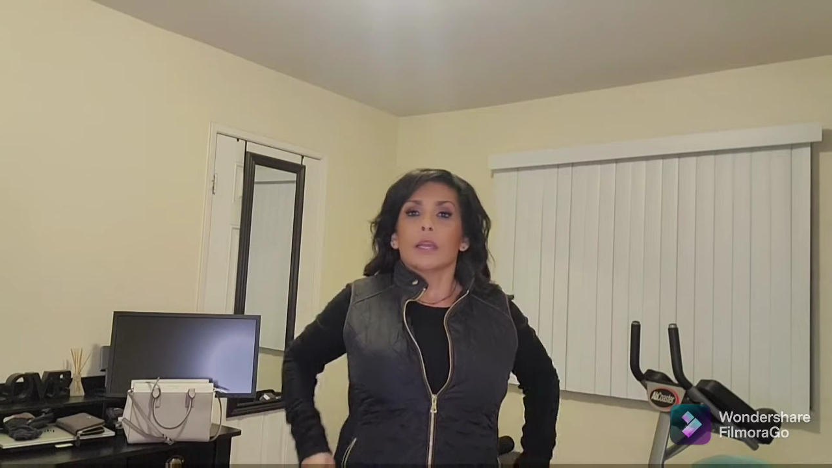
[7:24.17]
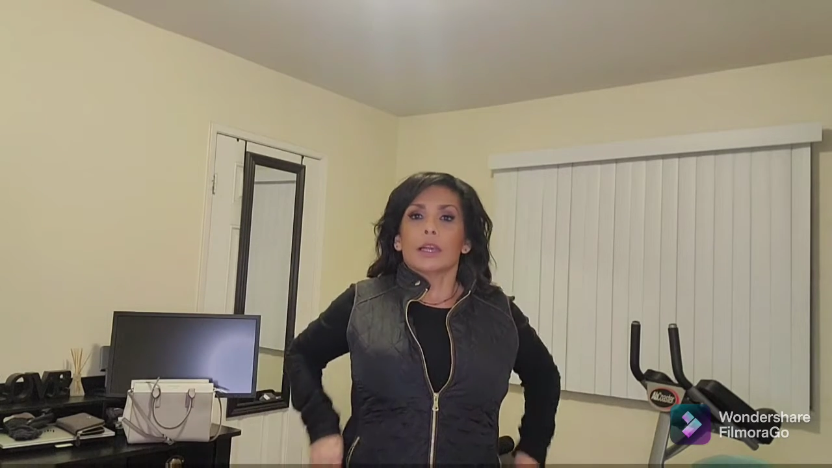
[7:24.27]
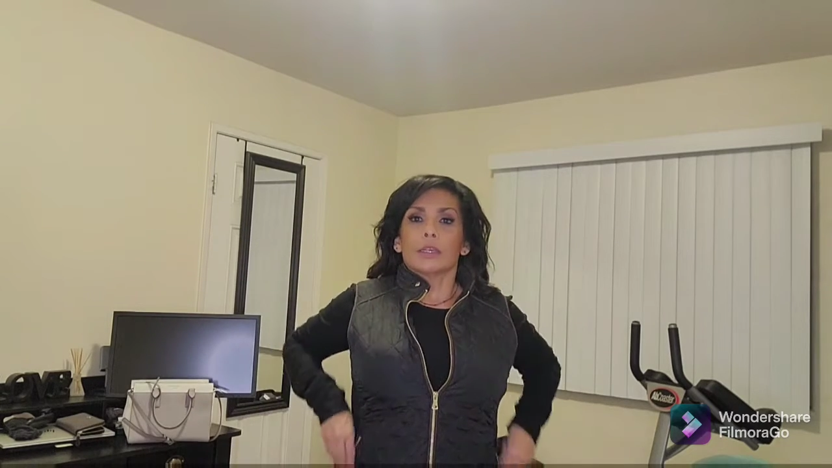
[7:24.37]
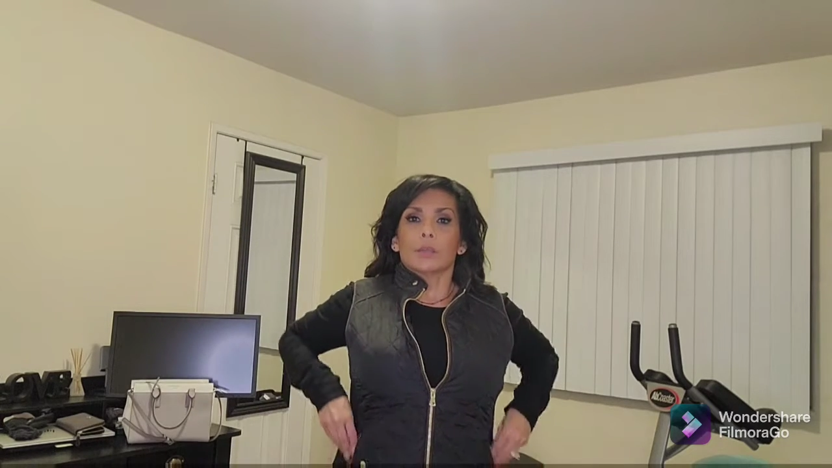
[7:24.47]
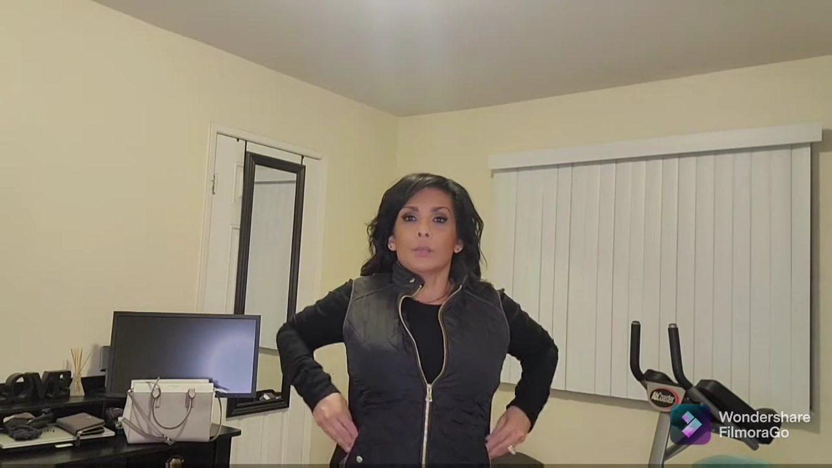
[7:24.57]
it
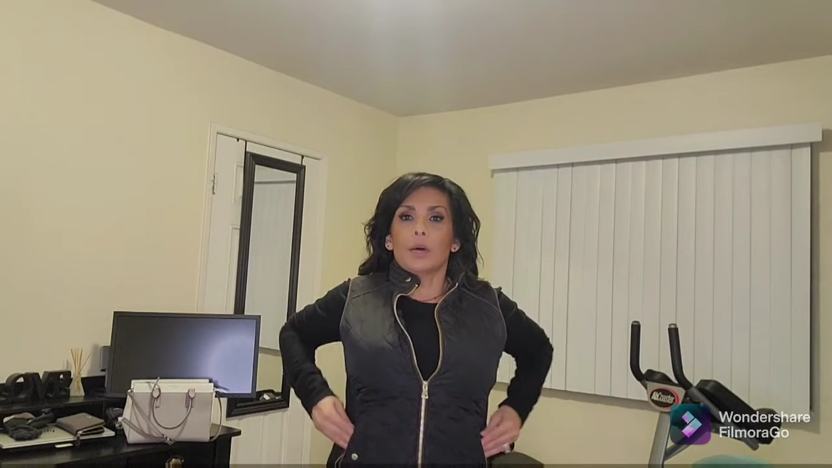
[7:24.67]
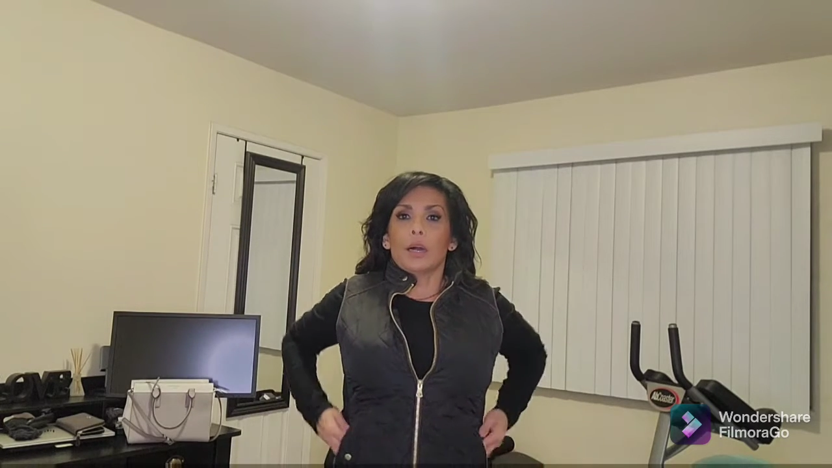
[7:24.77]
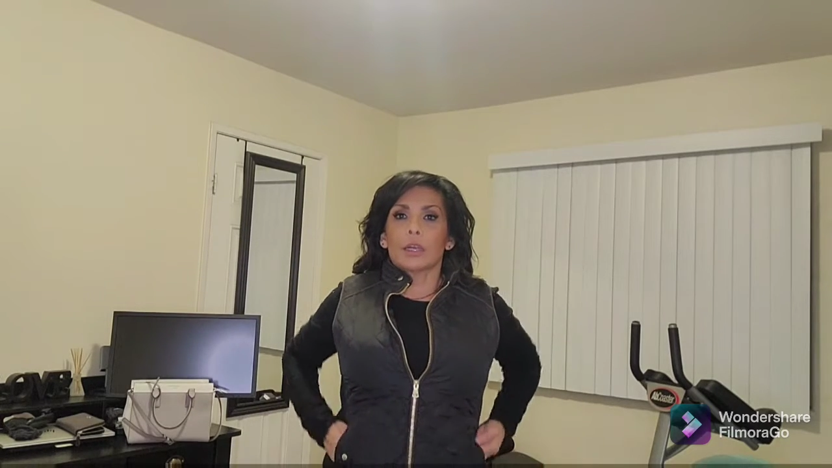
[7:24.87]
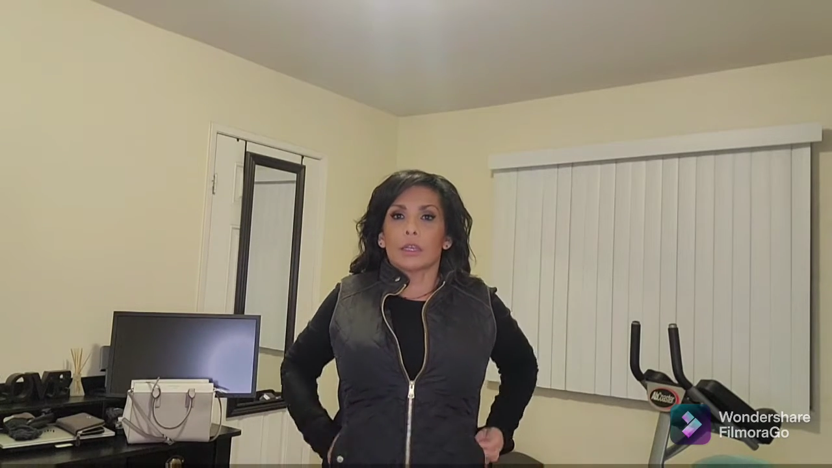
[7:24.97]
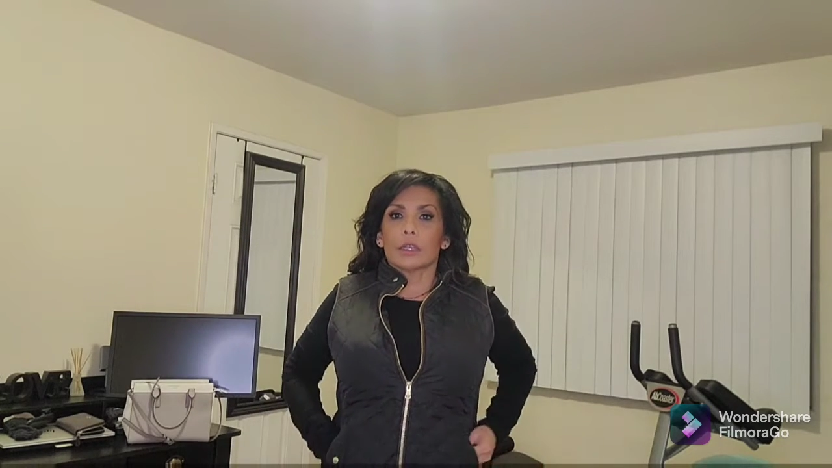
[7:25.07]
has
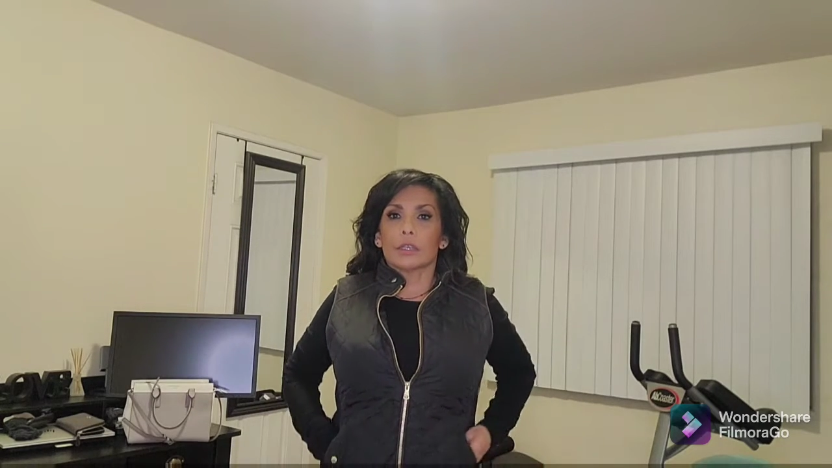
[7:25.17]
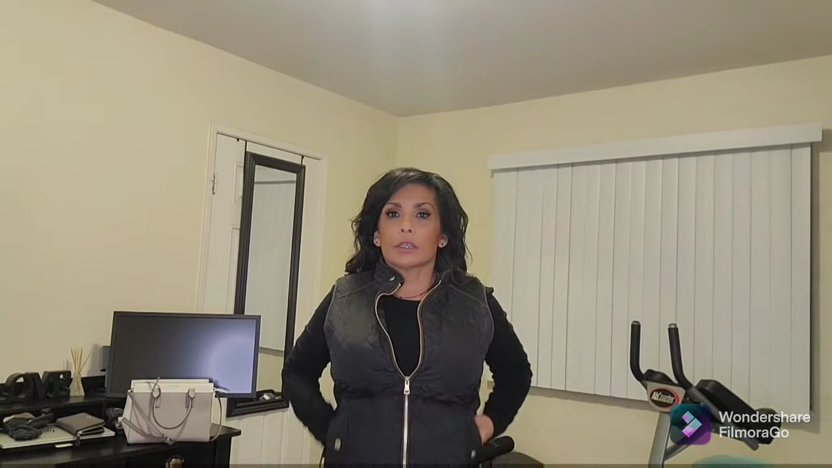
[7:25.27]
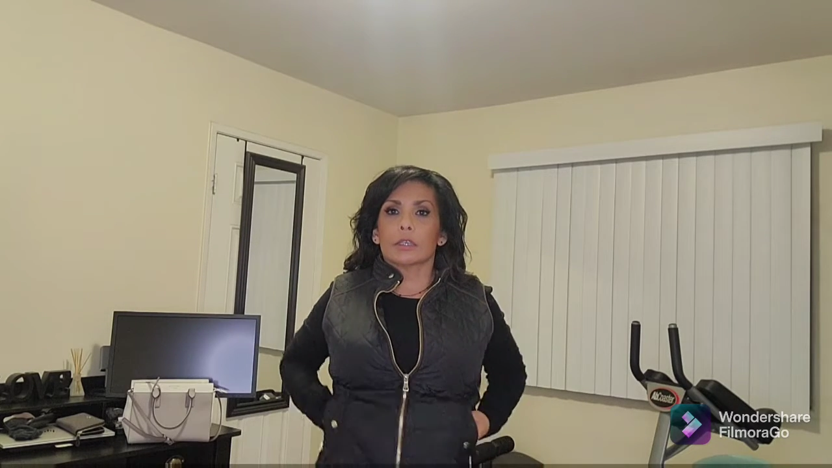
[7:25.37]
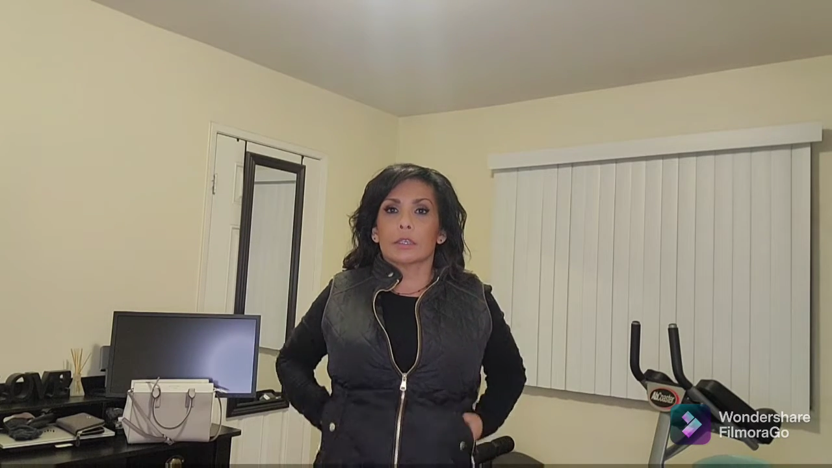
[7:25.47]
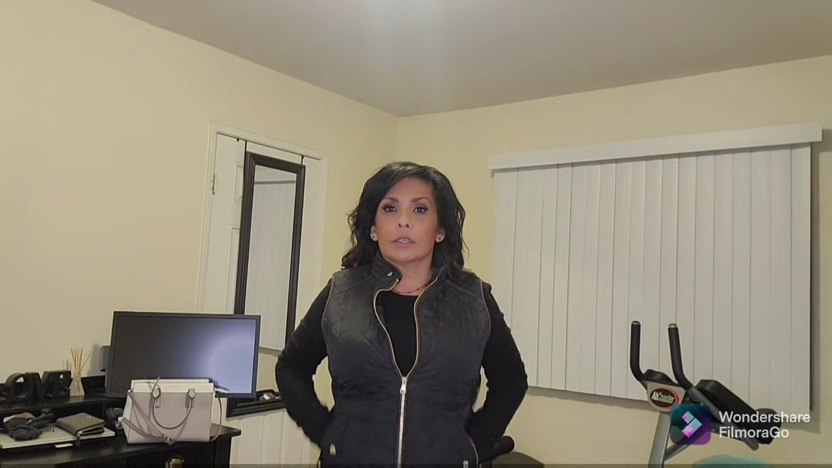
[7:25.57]

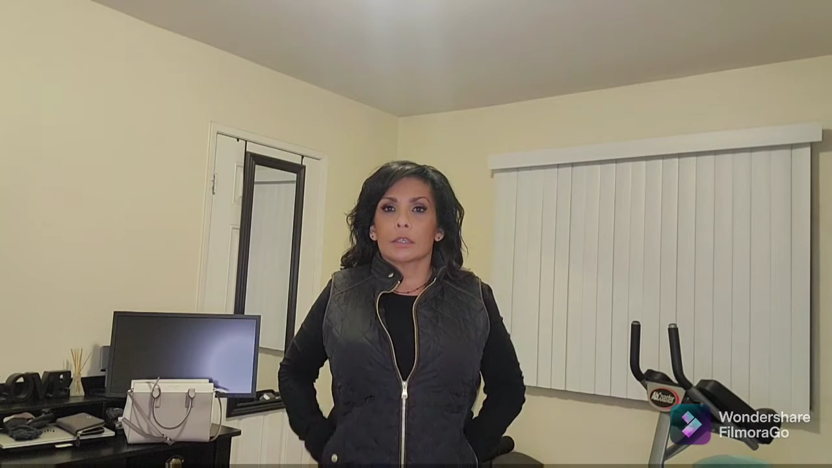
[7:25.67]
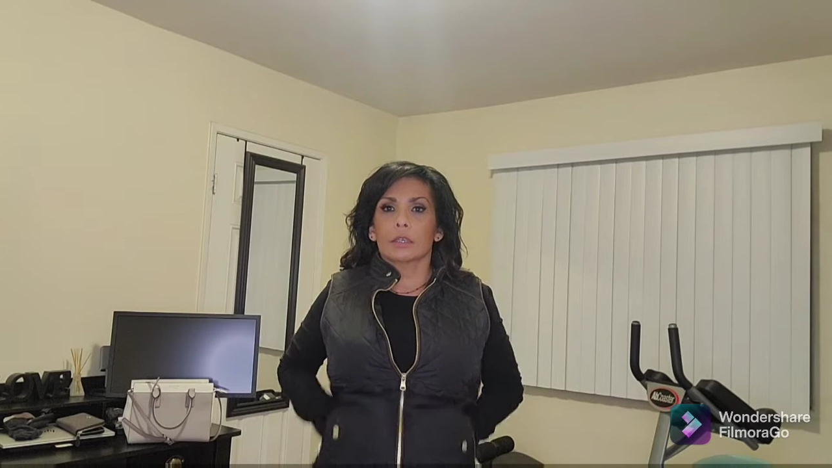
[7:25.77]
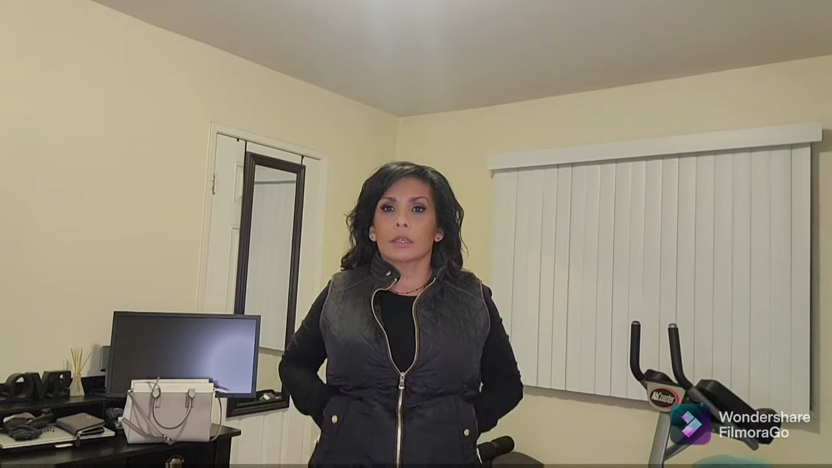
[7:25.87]
pockets.